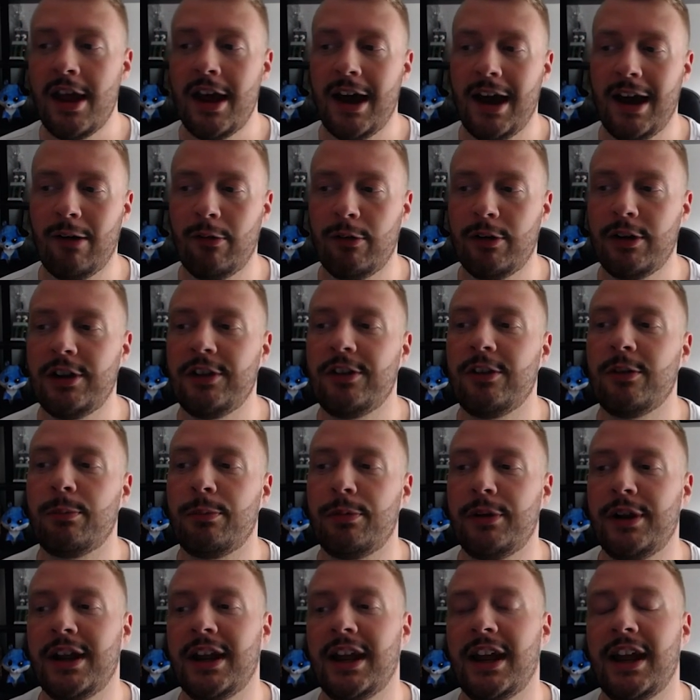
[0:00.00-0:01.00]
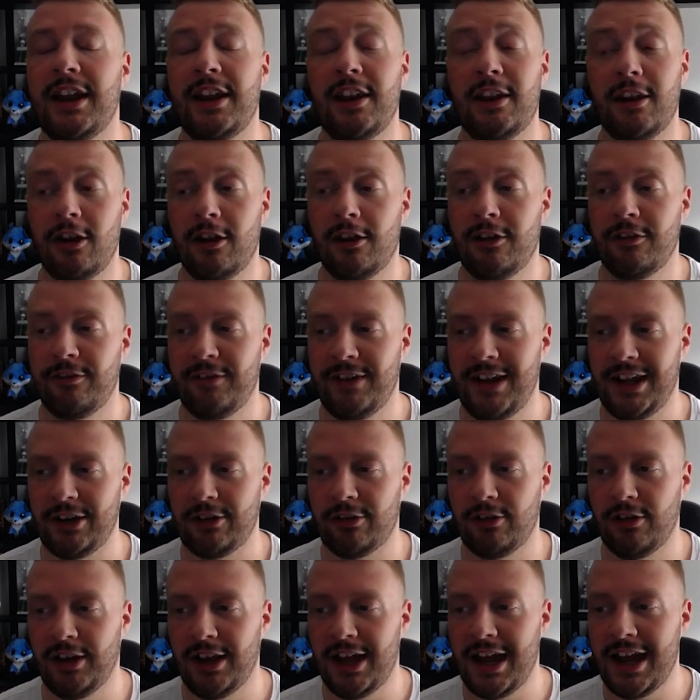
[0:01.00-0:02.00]
I wanted to bring in a lot of
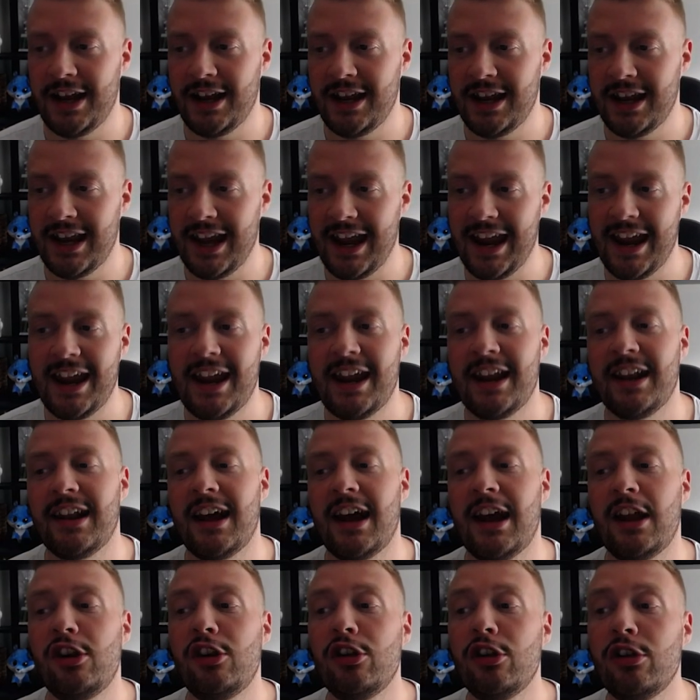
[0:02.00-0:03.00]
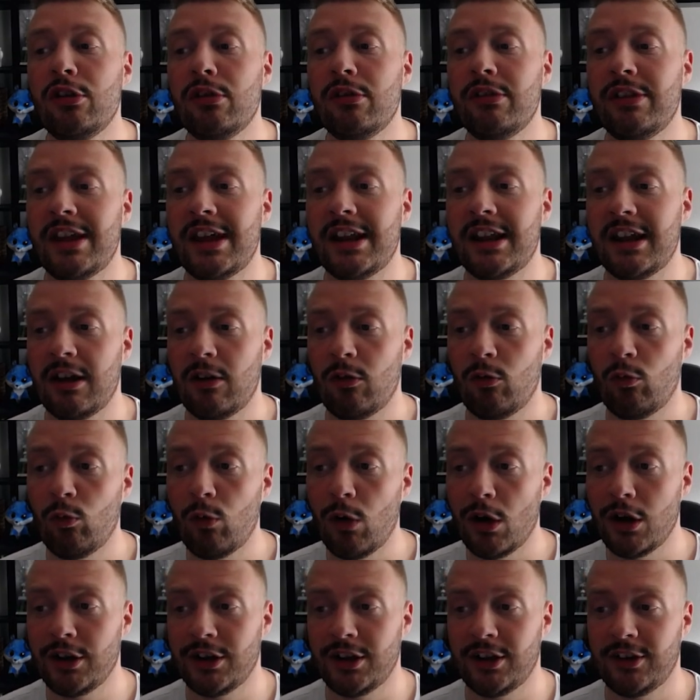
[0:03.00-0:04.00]
natural lighting, and I knew that I
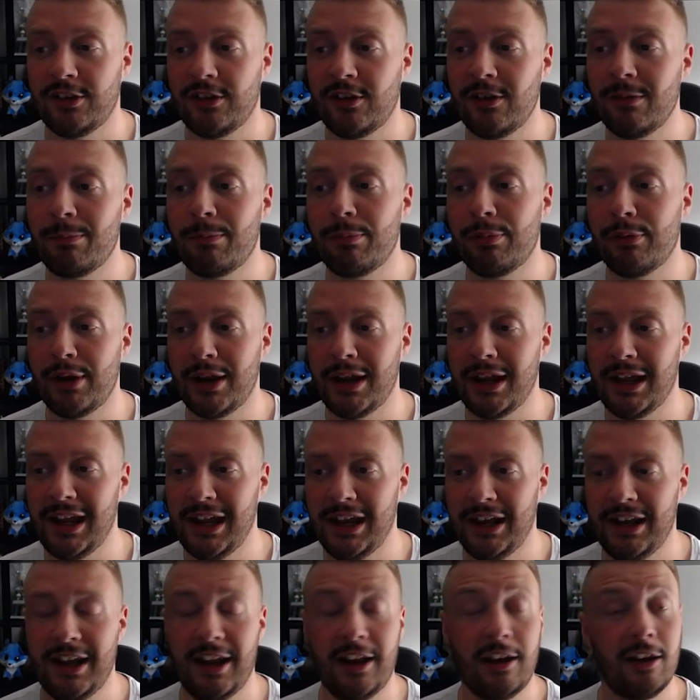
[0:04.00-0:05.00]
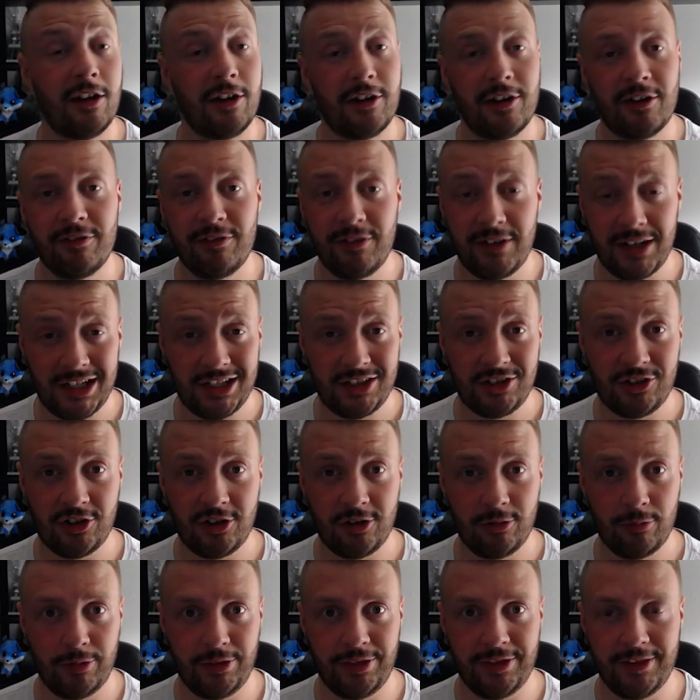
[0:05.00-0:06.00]
wanted to bring in a lot of nature
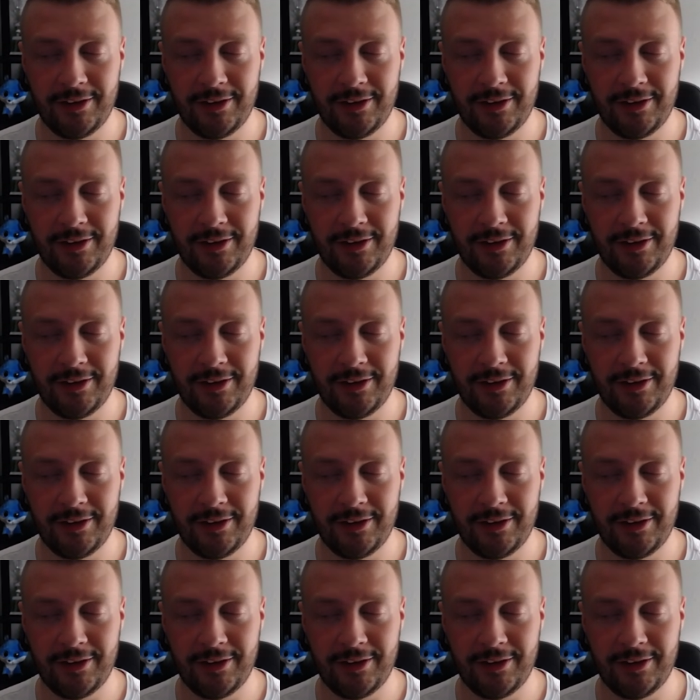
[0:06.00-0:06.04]
with this